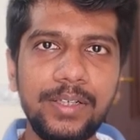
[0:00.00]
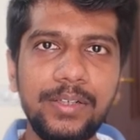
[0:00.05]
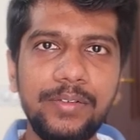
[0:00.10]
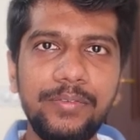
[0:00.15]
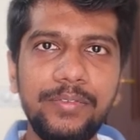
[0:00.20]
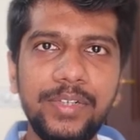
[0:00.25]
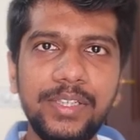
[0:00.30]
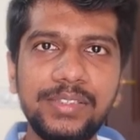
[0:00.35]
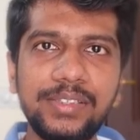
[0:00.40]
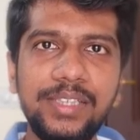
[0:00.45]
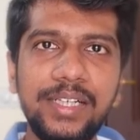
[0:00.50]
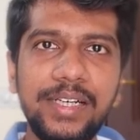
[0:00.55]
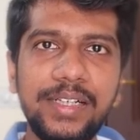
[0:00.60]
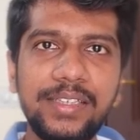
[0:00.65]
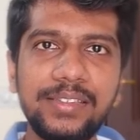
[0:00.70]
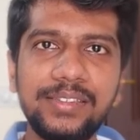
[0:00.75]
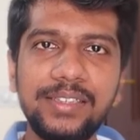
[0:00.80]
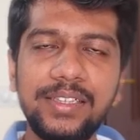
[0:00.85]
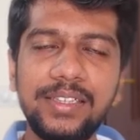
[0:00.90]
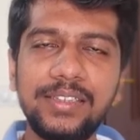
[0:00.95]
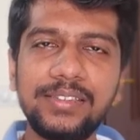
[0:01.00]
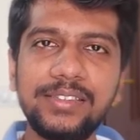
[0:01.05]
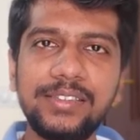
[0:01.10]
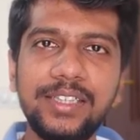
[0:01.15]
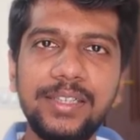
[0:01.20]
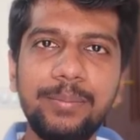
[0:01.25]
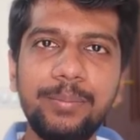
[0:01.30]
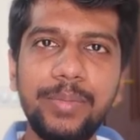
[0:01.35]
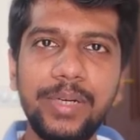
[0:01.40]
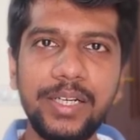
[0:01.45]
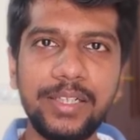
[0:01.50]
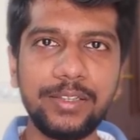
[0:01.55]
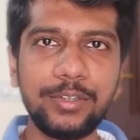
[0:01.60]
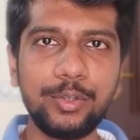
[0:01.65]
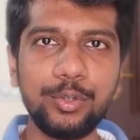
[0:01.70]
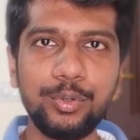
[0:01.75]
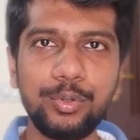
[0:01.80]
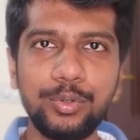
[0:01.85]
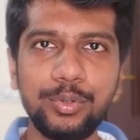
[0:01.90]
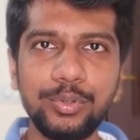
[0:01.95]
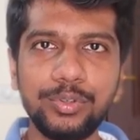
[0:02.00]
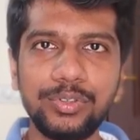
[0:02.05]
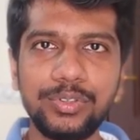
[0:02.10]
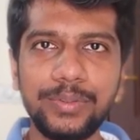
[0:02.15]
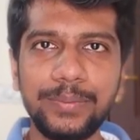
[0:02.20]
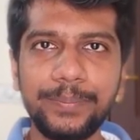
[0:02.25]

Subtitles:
First, let us understand blood glucose.